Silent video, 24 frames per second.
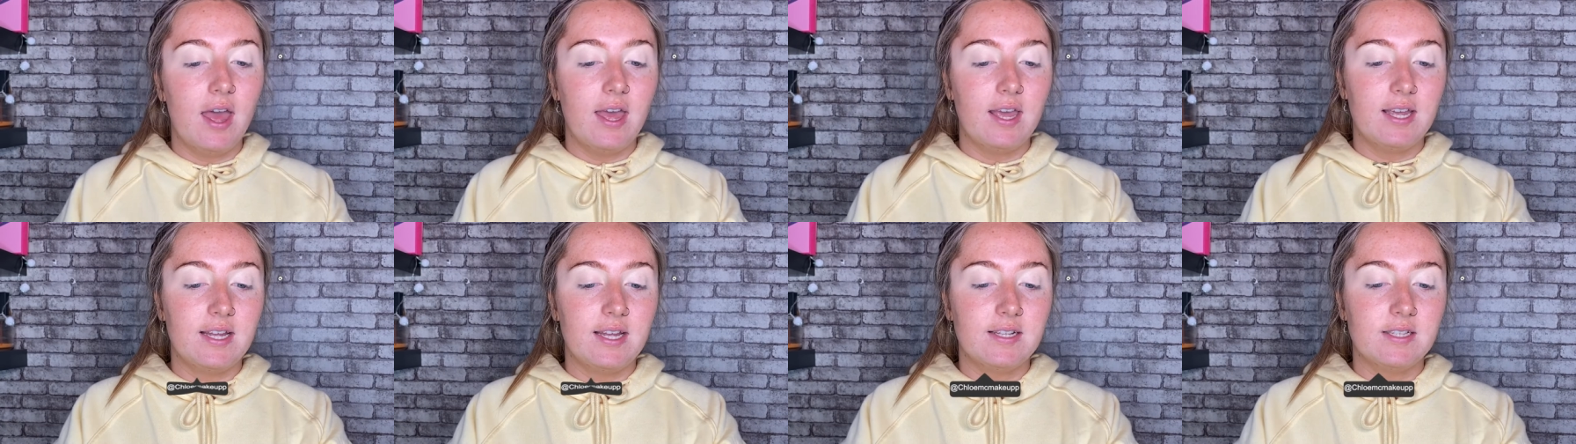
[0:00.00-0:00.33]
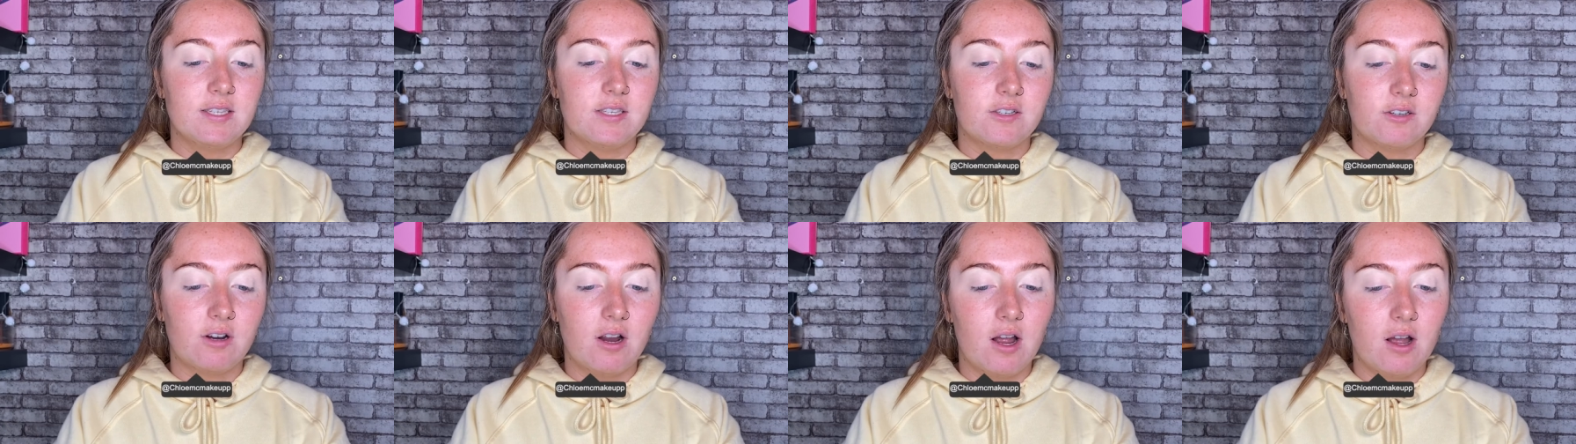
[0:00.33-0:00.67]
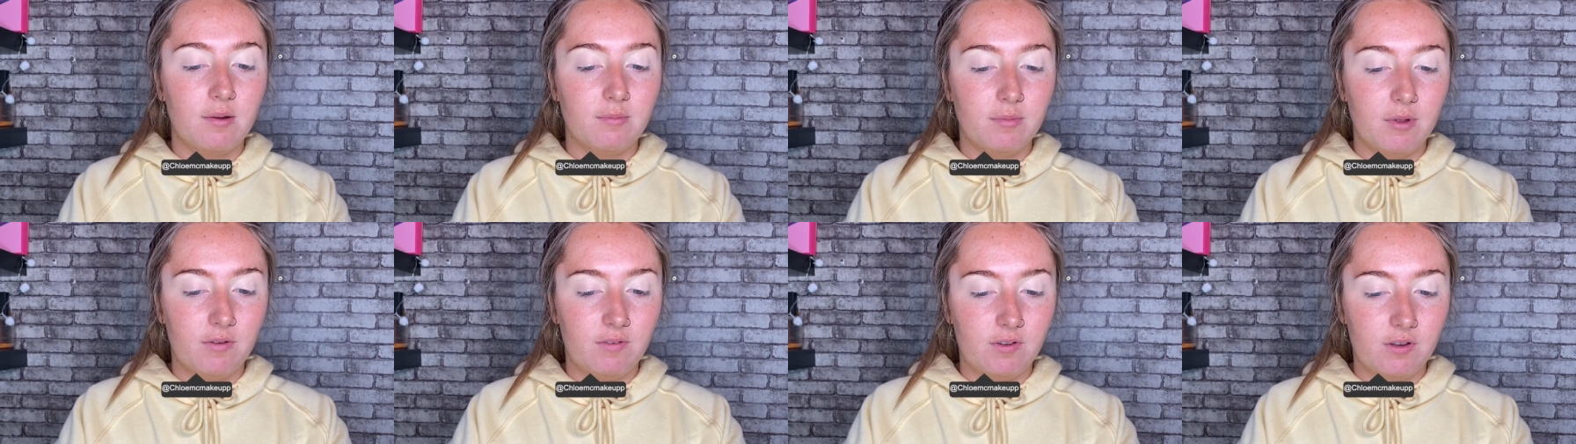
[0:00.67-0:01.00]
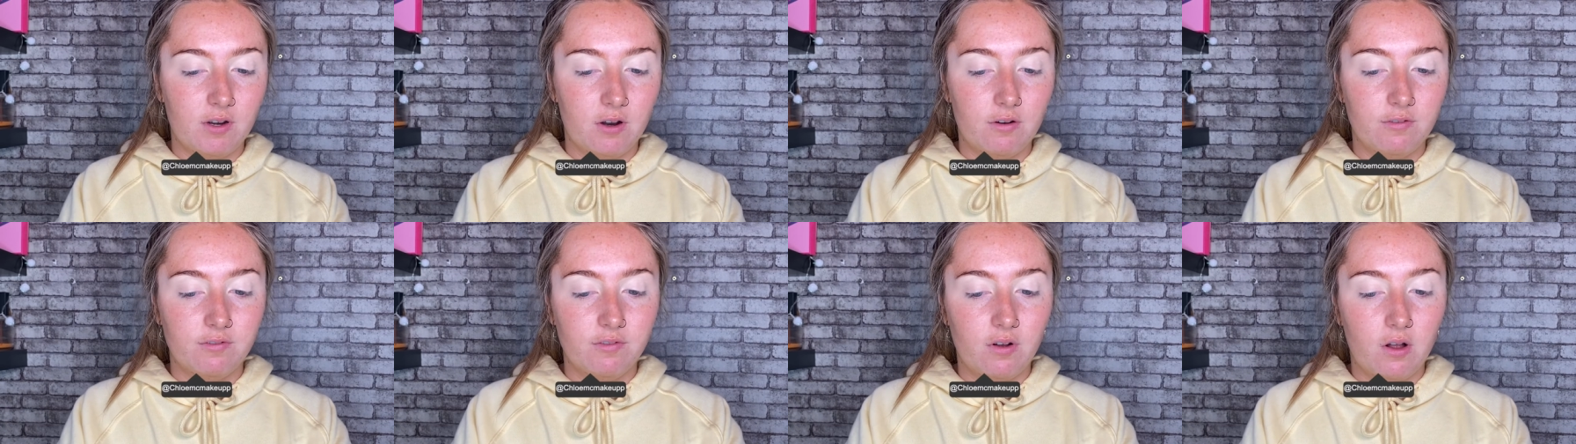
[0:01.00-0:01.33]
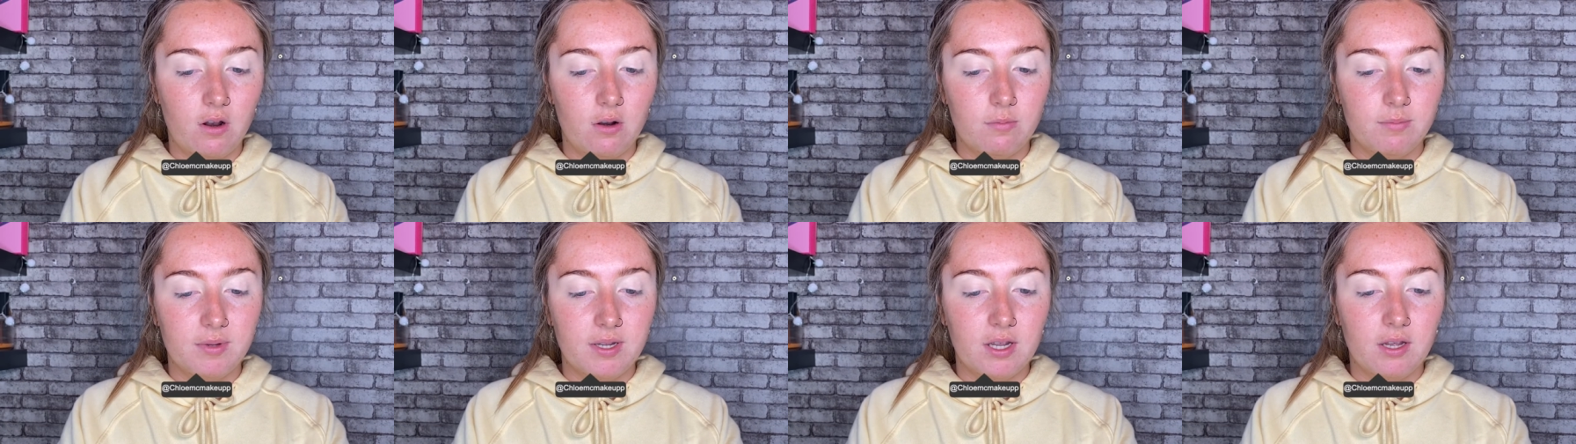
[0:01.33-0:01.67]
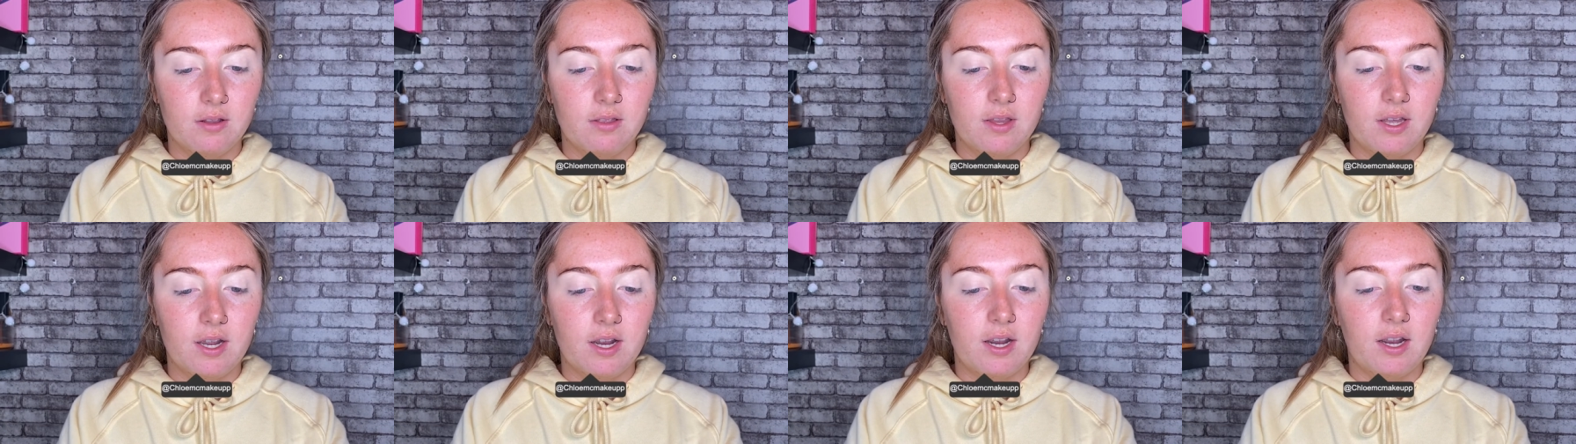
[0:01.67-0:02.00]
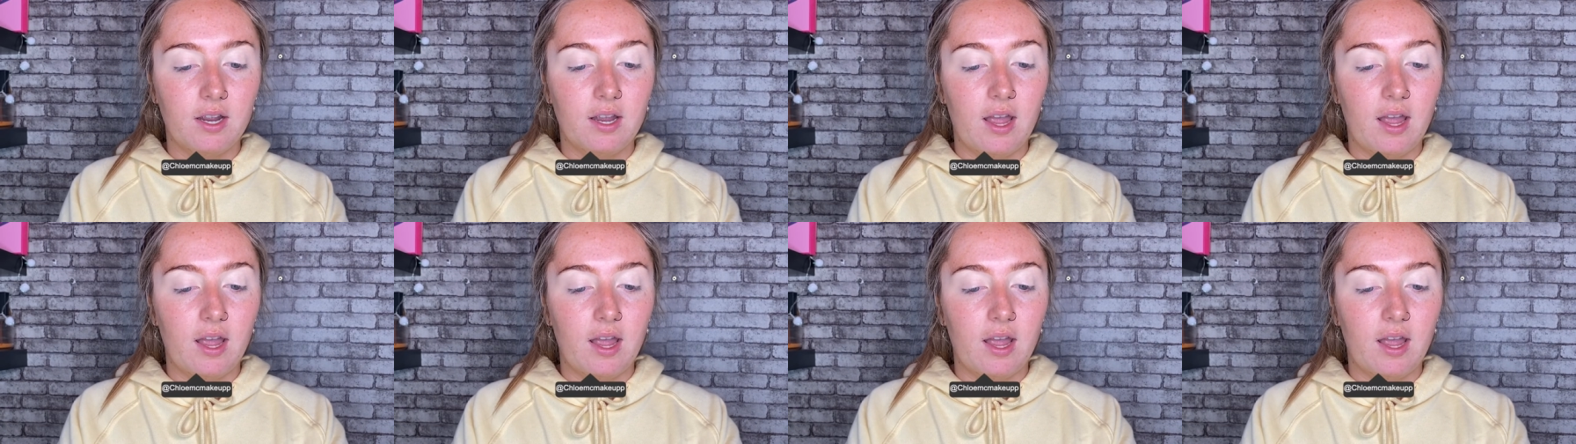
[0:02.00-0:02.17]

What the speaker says: Instagram if you don't follow me on there.